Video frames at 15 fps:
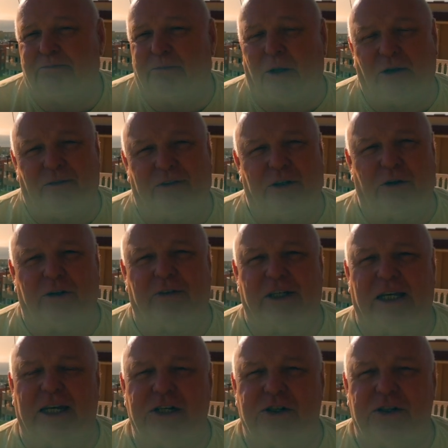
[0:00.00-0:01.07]
bell for
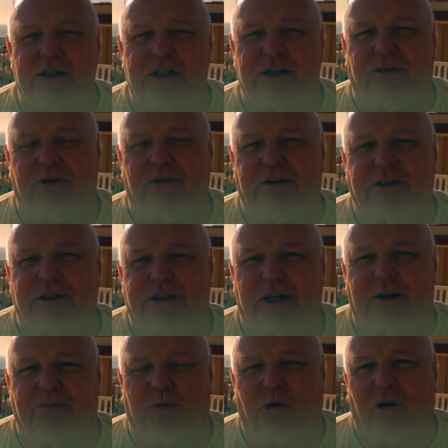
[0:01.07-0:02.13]
notifications if you're
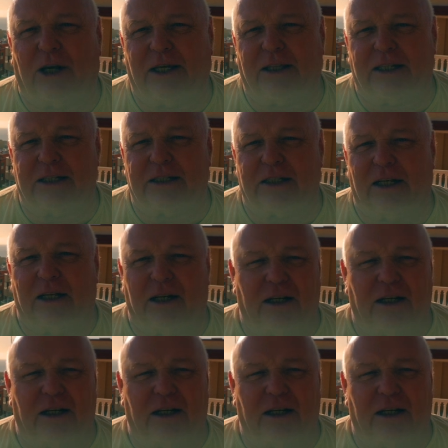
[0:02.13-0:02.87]
interested in more like this.